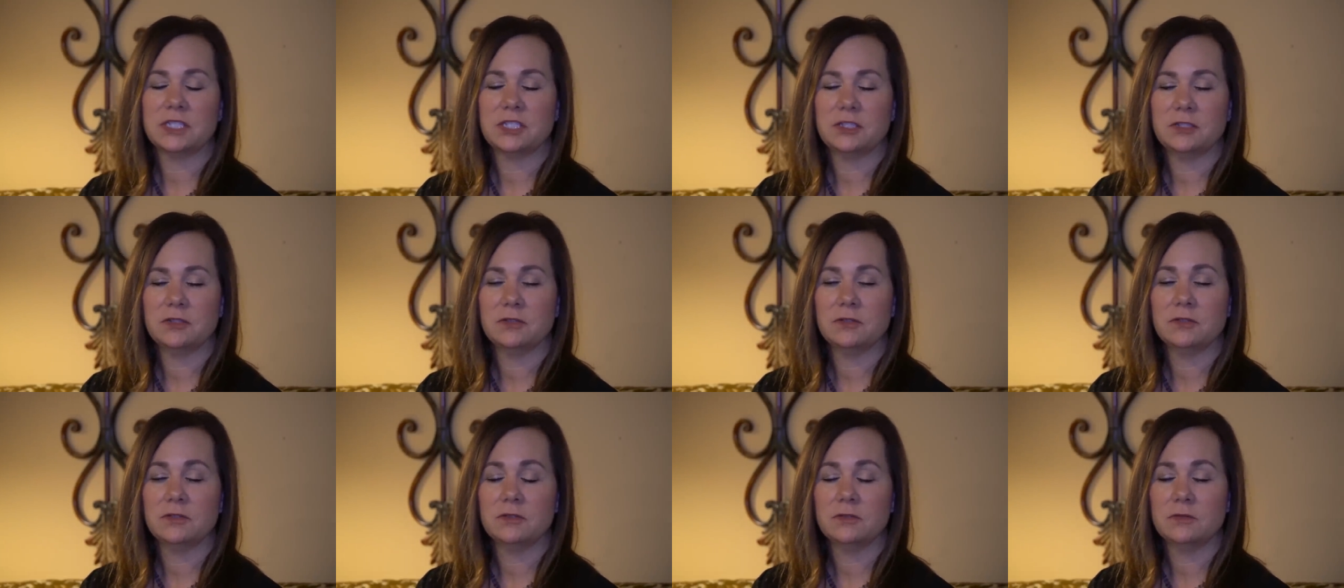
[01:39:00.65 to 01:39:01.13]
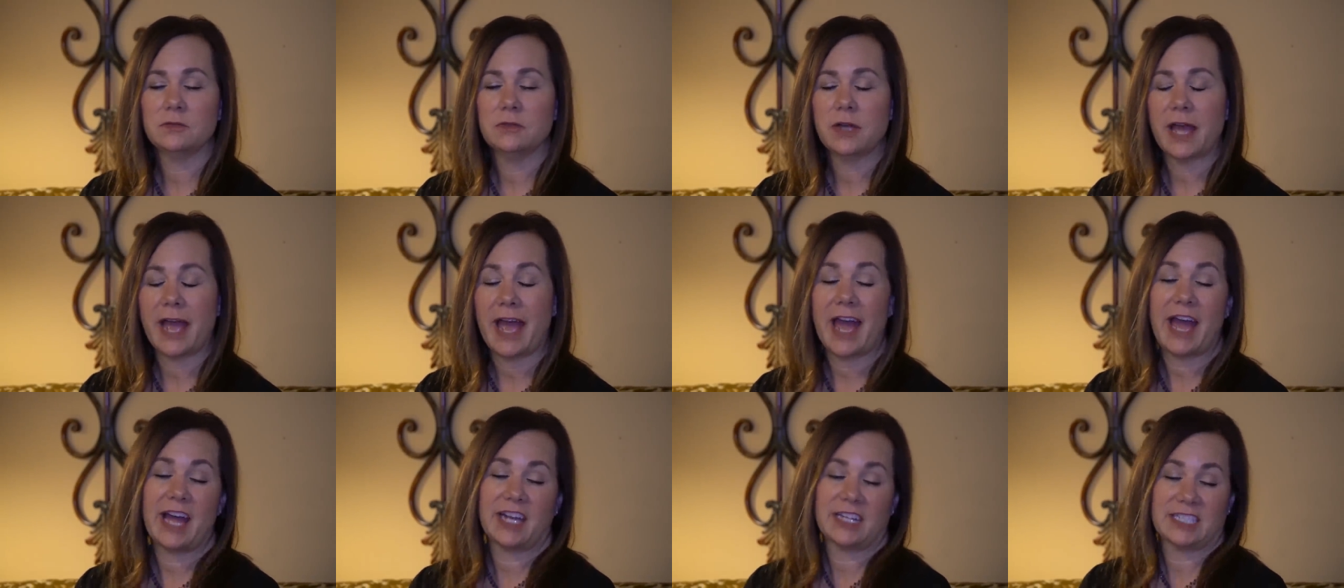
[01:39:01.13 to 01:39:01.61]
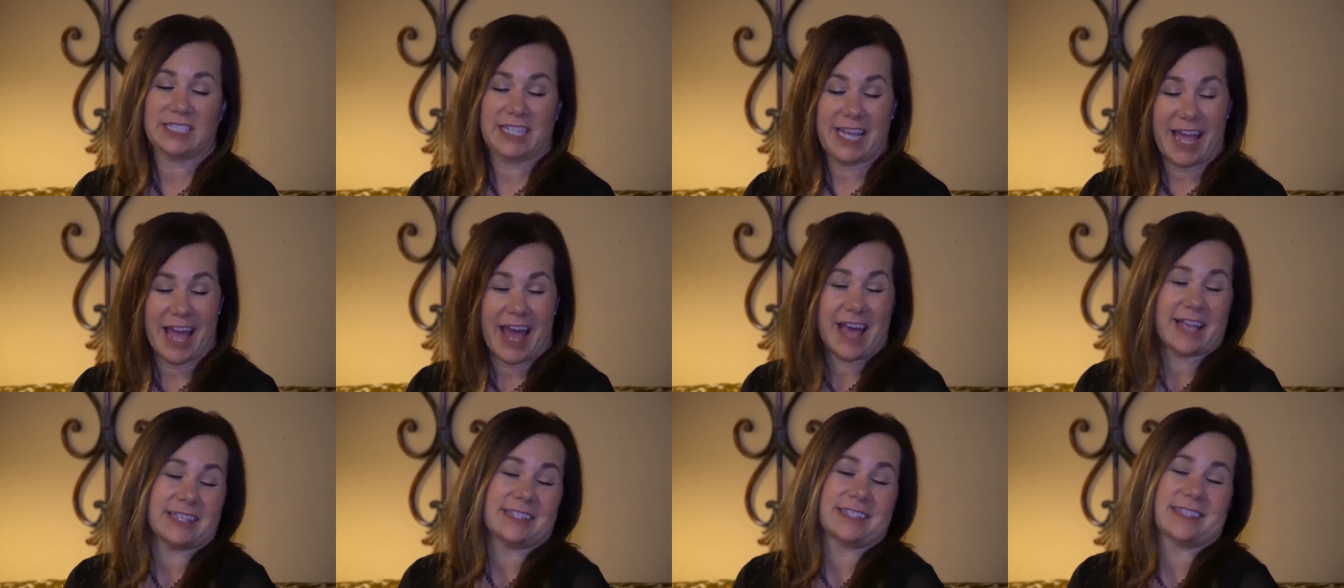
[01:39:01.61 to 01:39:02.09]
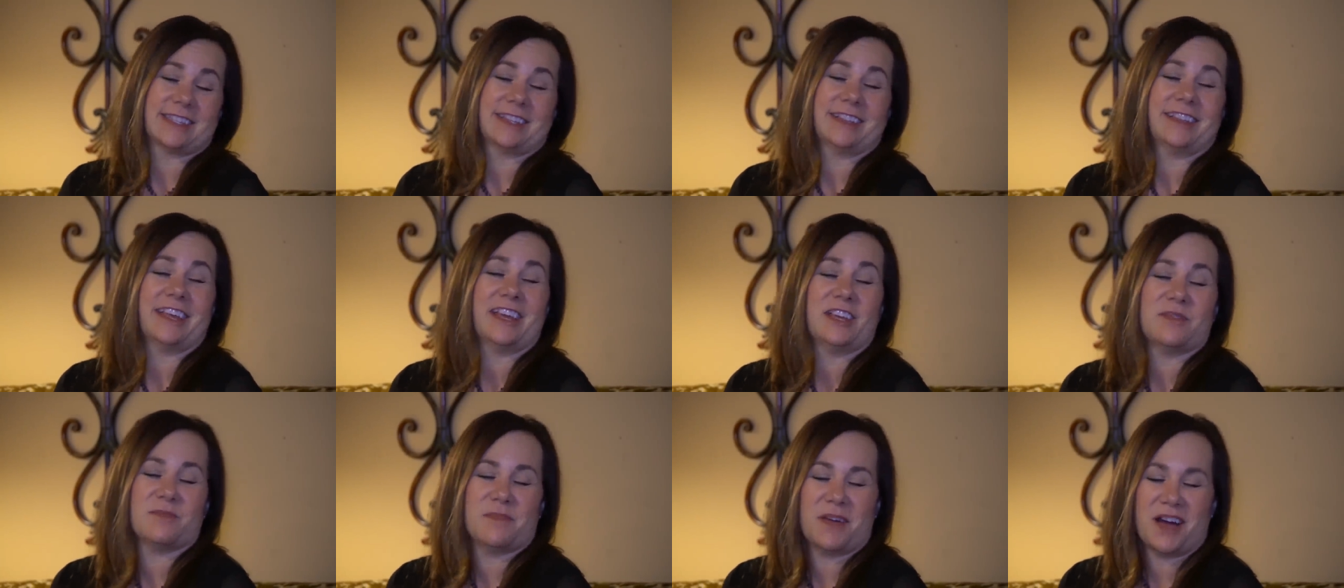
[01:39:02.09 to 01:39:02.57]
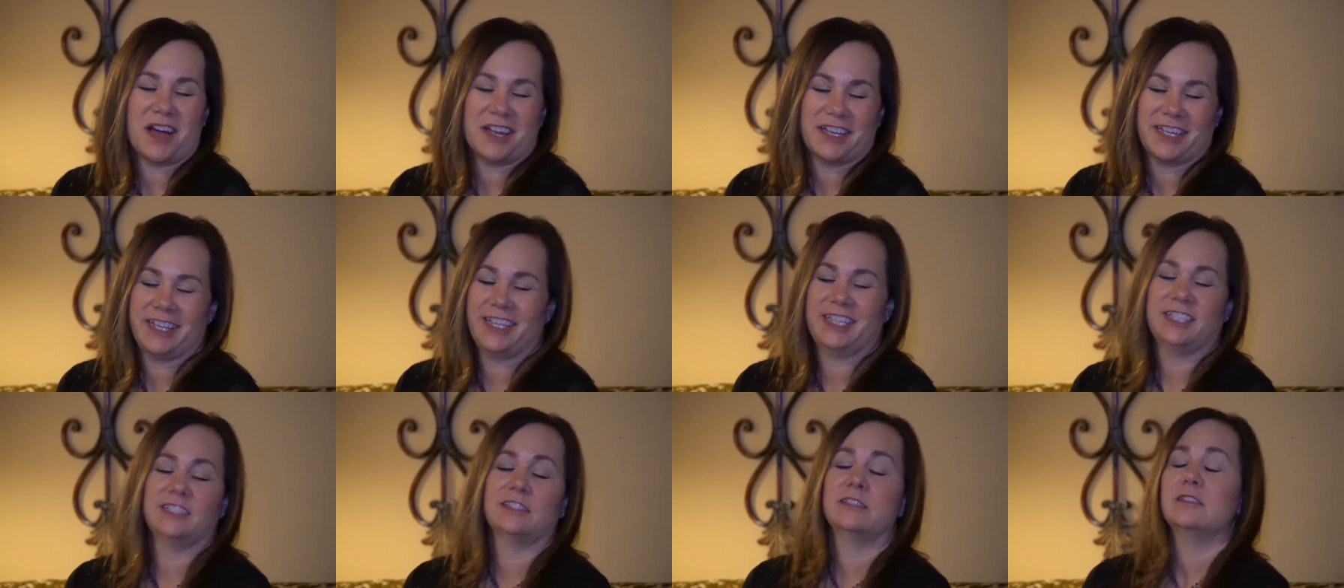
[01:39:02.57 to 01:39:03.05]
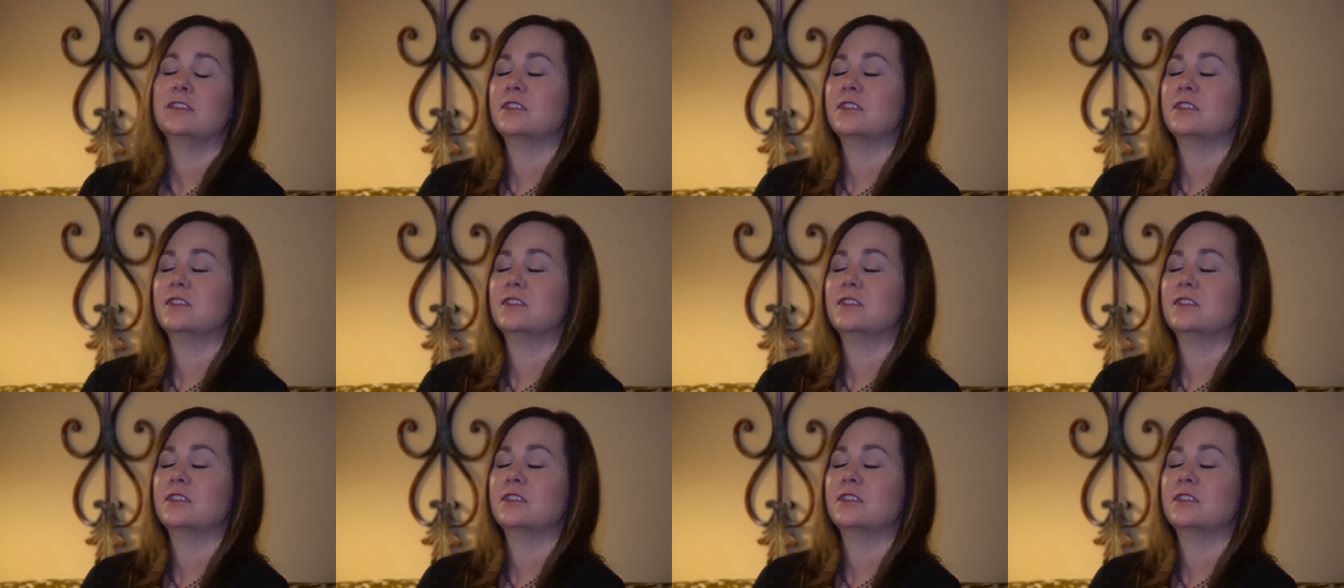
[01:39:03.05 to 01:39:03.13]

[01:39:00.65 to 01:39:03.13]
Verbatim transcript: to act as the light body,